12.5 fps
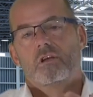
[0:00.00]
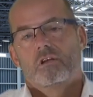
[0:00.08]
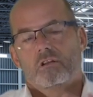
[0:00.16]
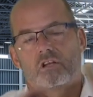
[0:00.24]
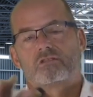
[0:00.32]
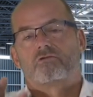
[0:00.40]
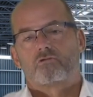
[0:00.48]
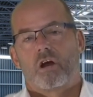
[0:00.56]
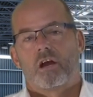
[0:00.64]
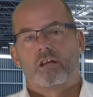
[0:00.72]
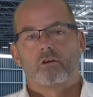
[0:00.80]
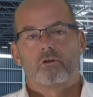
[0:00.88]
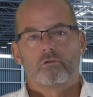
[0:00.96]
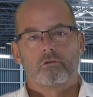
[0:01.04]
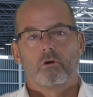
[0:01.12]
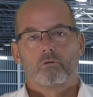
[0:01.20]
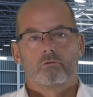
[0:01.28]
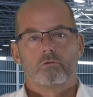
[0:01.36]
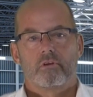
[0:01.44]
lots of training on
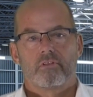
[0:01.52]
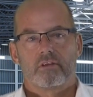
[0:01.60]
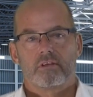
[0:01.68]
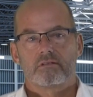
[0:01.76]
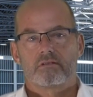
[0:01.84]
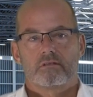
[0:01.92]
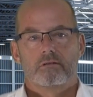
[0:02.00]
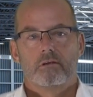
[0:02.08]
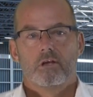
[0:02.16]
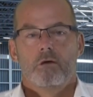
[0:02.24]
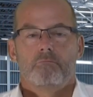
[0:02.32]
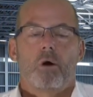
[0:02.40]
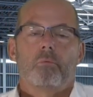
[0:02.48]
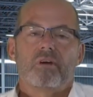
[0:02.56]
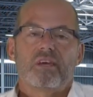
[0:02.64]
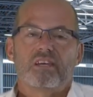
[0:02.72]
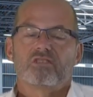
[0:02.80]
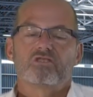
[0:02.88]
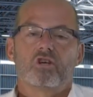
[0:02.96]
all of this. But we
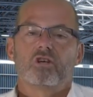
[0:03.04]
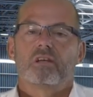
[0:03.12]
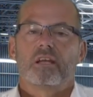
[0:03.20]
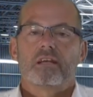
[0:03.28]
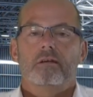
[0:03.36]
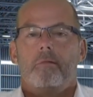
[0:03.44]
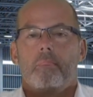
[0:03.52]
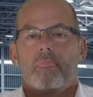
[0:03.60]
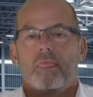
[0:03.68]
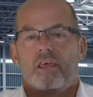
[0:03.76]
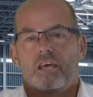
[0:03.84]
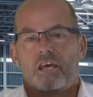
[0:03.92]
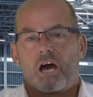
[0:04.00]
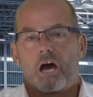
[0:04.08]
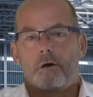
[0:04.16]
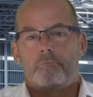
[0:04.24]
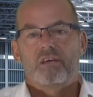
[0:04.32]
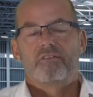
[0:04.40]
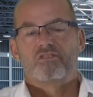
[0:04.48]
can certainly,
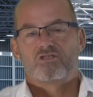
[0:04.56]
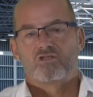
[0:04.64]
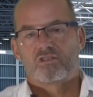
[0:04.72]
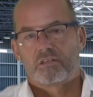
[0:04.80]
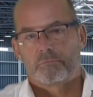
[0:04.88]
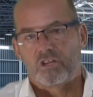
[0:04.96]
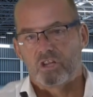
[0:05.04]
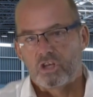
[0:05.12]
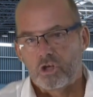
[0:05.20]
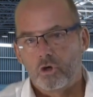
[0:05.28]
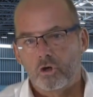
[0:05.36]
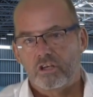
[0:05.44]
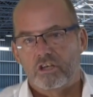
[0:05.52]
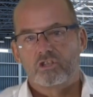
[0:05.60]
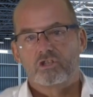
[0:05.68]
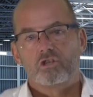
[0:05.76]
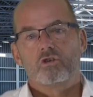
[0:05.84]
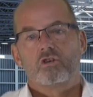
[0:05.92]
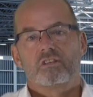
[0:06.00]
if it's not something that you're going to
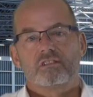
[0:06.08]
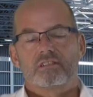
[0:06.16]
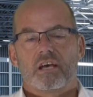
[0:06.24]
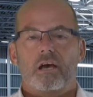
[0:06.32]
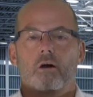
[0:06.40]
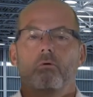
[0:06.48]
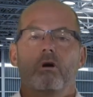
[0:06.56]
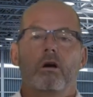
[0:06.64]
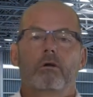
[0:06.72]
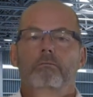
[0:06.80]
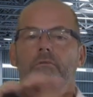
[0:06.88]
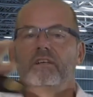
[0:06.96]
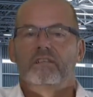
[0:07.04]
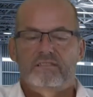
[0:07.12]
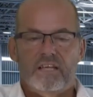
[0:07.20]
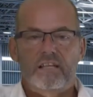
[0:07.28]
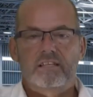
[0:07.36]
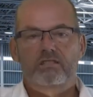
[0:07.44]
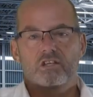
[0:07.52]
do, you can say, well,
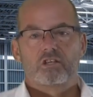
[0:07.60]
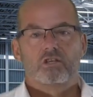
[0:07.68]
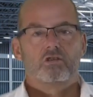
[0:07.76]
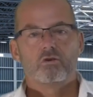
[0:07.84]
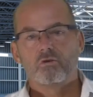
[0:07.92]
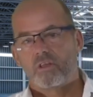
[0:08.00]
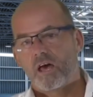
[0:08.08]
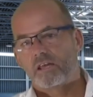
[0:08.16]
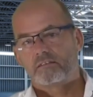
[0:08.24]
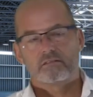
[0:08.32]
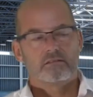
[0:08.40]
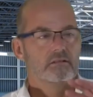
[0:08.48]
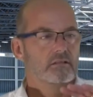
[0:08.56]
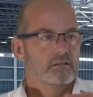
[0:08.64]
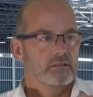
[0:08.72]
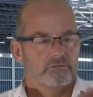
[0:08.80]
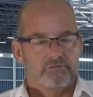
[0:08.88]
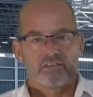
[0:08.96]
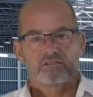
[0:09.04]
Sally's going to do that,
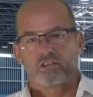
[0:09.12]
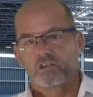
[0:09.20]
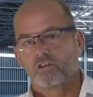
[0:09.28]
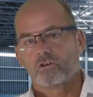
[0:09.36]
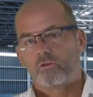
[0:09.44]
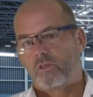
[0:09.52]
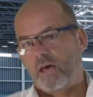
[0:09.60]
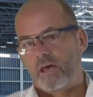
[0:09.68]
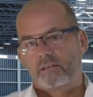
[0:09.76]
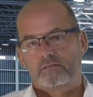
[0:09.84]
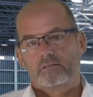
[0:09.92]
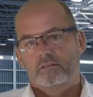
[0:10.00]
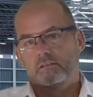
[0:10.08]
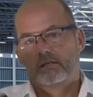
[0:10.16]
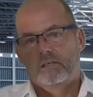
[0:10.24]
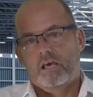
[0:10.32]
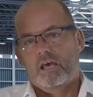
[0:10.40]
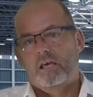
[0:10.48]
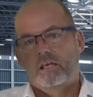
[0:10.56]
Fred's going to do that,
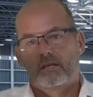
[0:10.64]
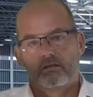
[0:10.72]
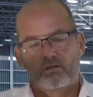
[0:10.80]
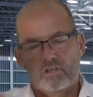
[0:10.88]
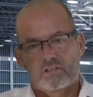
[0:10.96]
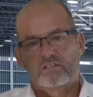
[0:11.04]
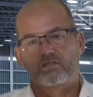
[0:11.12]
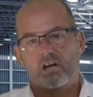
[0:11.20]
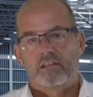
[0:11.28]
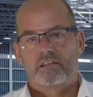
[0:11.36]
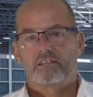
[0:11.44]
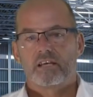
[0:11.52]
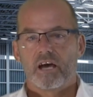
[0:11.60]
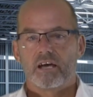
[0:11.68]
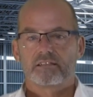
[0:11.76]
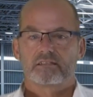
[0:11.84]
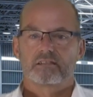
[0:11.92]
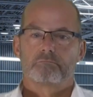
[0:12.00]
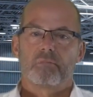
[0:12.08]
and you can assign the
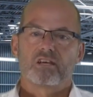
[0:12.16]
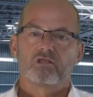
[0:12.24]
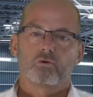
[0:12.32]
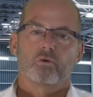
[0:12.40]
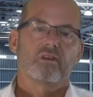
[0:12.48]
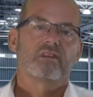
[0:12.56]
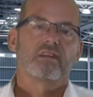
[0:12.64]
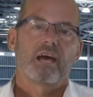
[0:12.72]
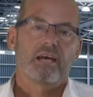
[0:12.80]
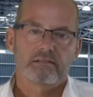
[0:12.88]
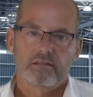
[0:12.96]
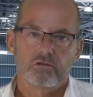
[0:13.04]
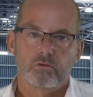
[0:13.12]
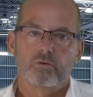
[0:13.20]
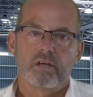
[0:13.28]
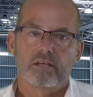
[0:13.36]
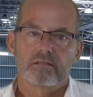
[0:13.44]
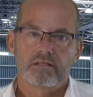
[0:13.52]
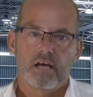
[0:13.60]
tasks and make sure that they actually do
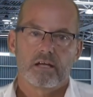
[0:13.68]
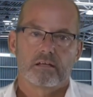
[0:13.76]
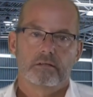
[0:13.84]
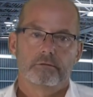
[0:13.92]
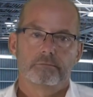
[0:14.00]
get done.